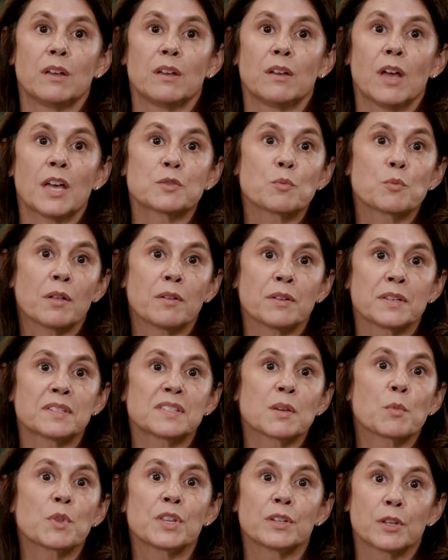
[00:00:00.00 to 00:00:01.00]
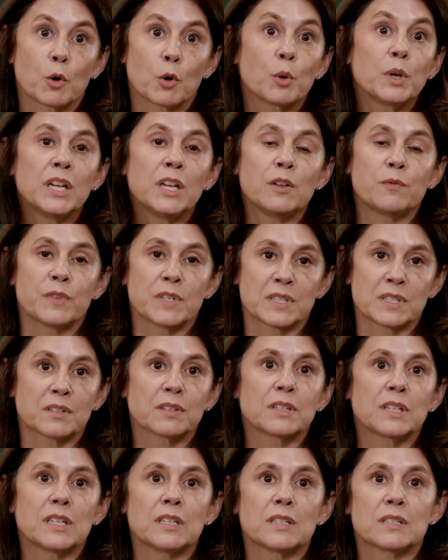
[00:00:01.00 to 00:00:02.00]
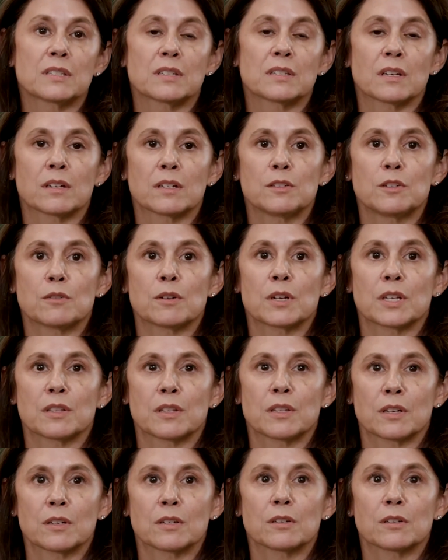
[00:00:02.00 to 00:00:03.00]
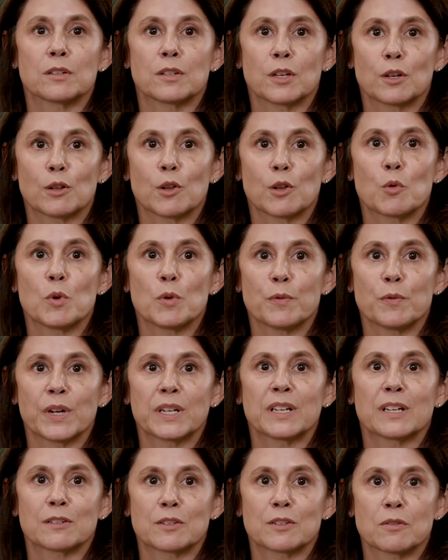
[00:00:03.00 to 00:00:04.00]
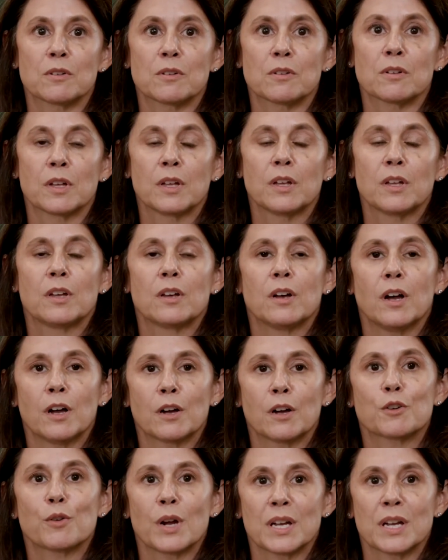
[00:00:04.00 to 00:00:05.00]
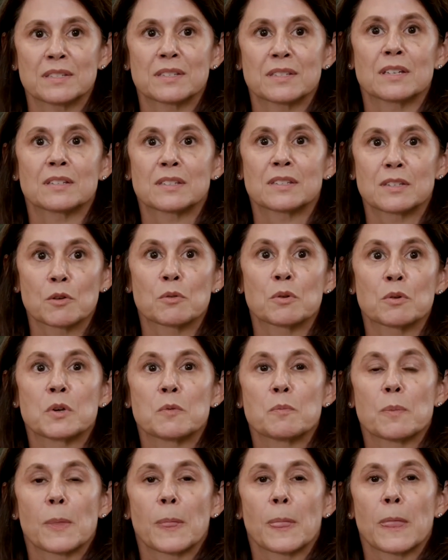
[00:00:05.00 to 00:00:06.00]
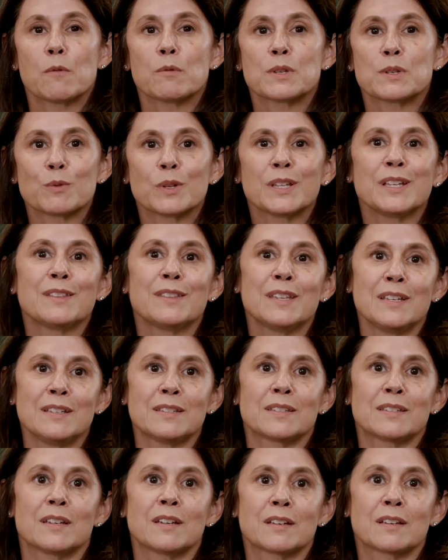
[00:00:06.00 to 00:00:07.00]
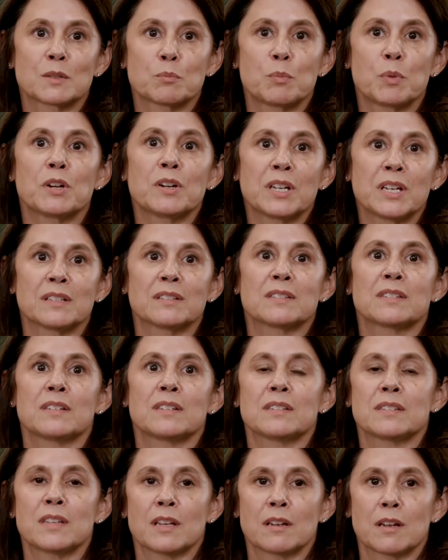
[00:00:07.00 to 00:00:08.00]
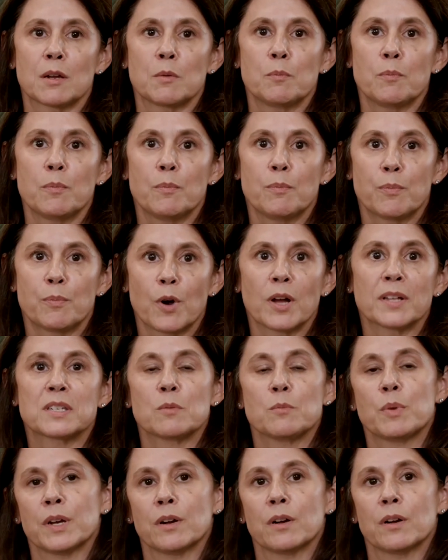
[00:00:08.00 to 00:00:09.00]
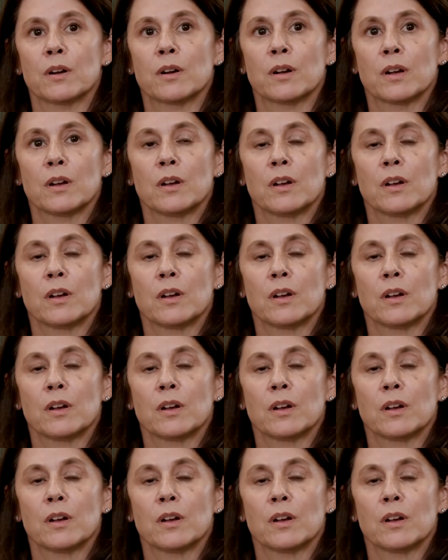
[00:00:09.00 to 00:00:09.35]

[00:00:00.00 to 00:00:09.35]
as well as some of the liquidity facilities during the global financial crisis. So it was really these experiences that I've brought to bear